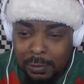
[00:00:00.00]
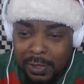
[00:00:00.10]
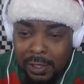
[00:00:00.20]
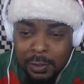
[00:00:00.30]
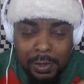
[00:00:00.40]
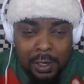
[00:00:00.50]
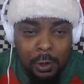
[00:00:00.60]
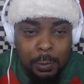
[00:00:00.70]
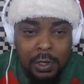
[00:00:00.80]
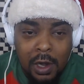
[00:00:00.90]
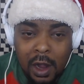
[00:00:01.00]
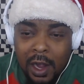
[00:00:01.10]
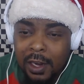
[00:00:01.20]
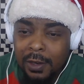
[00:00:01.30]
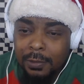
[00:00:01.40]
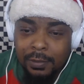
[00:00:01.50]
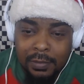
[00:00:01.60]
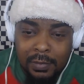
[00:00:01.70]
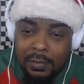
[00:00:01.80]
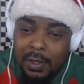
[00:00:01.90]
Dave Chappelle, I hope you're all right.
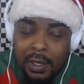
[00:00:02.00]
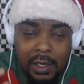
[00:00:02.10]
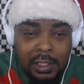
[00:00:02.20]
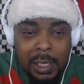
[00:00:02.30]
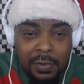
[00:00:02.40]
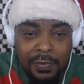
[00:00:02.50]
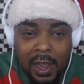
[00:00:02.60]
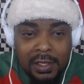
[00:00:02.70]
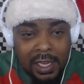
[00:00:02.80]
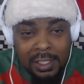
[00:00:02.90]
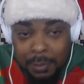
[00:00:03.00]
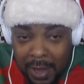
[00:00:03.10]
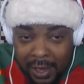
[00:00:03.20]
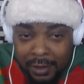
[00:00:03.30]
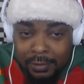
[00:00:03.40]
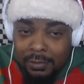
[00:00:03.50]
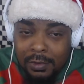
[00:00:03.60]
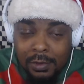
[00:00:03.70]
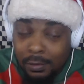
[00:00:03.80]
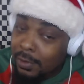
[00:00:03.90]
Jaime Foxx had your back.
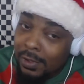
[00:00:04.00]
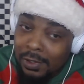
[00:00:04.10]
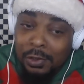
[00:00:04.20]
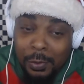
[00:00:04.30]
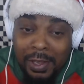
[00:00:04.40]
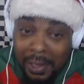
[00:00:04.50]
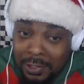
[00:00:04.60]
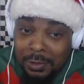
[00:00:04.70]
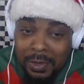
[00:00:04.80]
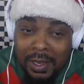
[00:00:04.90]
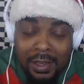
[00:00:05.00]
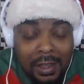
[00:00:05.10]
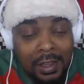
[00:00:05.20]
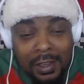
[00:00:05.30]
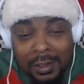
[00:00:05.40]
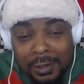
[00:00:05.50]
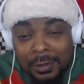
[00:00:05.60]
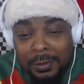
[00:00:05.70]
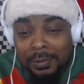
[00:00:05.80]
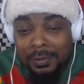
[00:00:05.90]
You know he had your back.
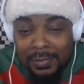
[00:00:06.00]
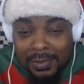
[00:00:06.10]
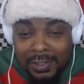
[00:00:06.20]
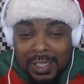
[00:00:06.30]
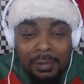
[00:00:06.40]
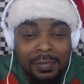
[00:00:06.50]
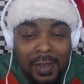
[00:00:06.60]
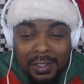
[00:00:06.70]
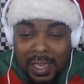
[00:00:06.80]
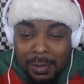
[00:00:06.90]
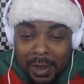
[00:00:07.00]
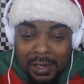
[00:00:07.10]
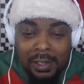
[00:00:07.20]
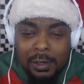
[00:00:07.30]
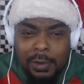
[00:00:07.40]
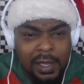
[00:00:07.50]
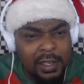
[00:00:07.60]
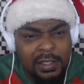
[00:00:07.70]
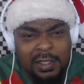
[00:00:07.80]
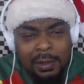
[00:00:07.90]
Jaime Foxx came out there and helped. Like,
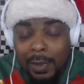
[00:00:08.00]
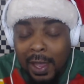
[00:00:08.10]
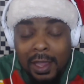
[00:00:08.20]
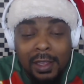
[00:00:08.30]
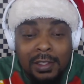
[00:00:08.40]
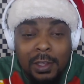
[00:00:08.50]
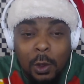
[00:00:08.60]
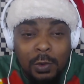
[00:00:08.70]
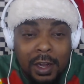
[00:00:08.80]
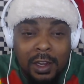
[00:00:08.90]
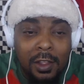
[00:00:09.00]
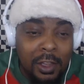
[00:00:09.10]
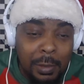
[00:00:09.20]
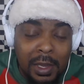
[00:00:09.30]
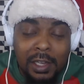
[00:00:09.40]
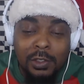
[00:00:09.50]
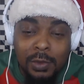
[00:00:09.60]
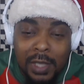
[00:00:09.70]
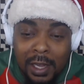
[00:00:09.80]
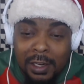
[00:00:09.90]
that's, hey, it's a whole lot of other comedians was
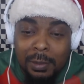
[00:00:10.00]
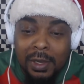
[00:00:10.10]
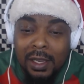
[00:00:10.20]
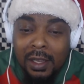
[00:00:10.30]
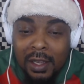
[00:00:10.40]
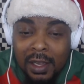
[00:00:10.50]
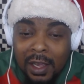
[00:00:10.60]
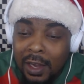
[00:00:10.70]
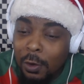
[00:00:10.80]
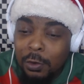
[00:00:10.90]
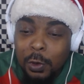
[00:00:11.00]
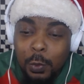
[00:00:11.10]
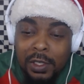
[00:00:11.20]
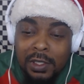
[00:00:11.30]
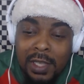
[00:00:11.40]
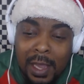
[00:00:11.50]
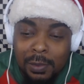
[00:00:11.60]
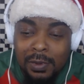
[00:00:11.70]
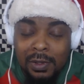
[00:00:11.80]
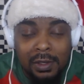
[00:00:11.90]
out there, man. And I don't know what just
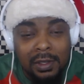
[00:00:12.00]
happened.